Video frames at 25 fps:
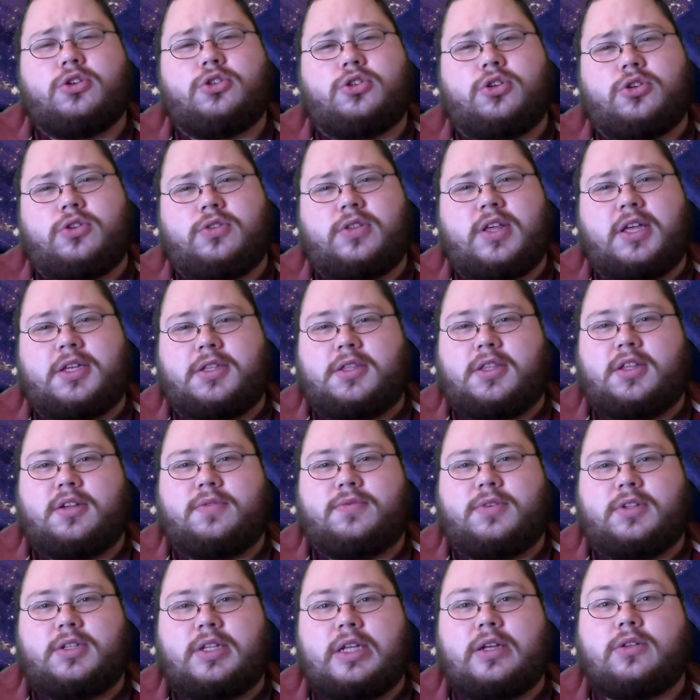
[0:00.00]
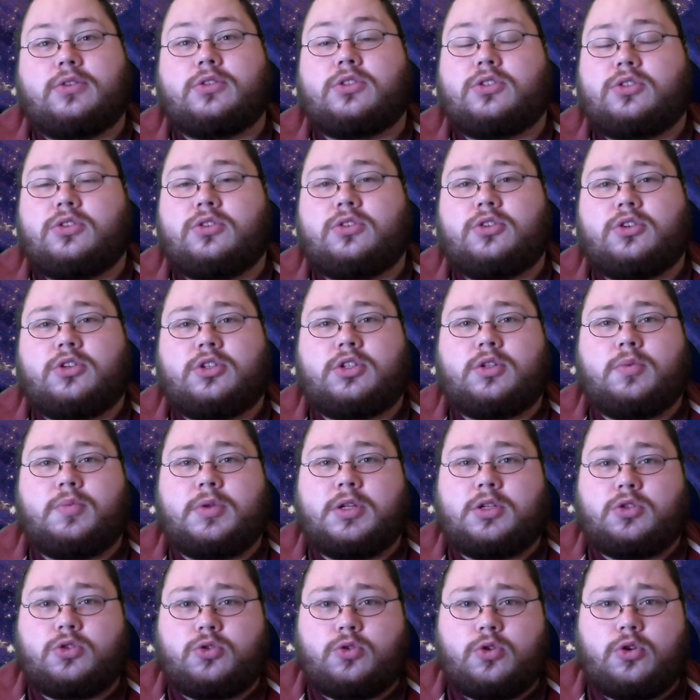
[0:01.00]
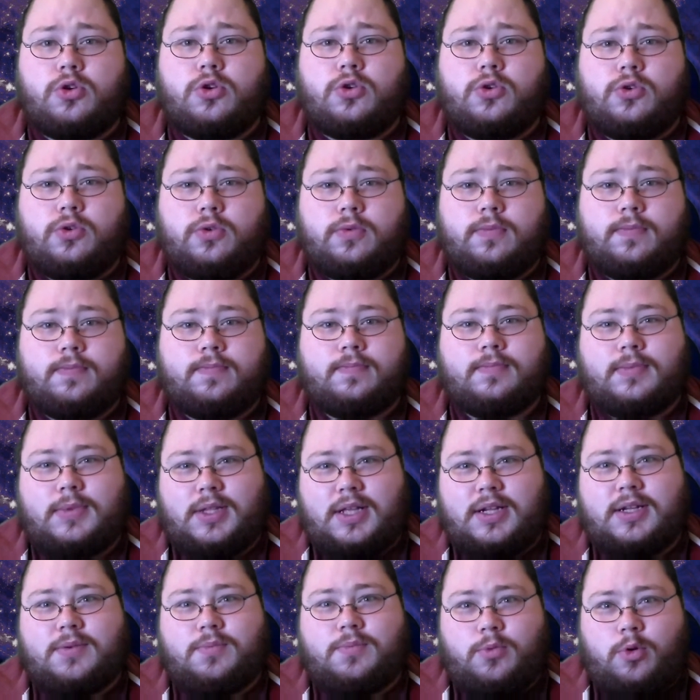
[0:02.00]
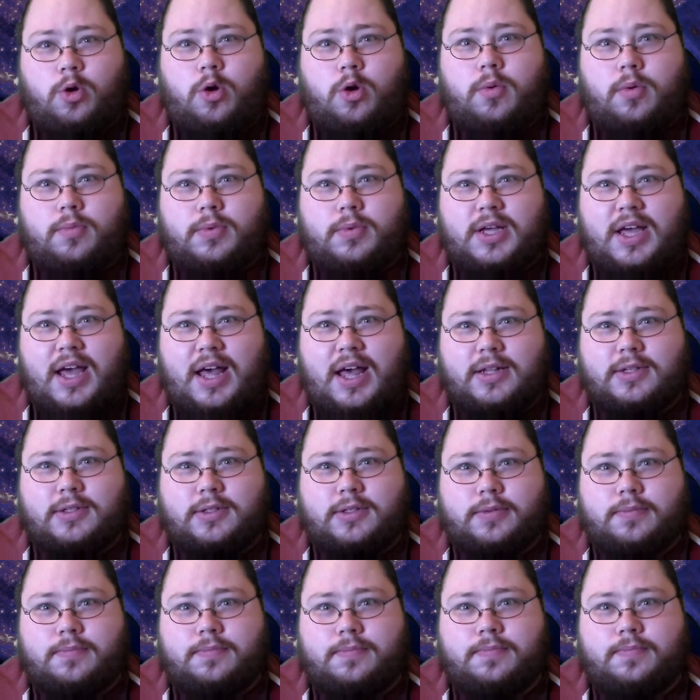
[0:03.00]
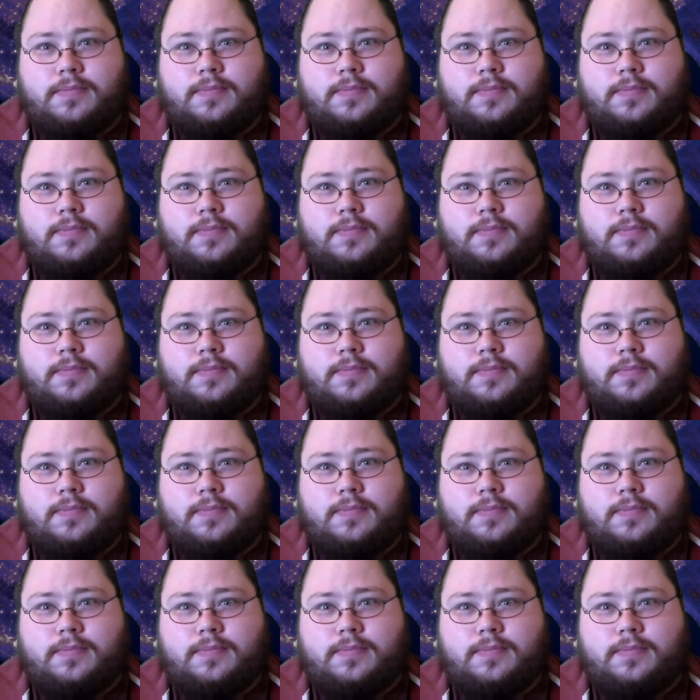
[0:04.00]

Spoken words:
should think that if a deal's too good to be true, then it probably is.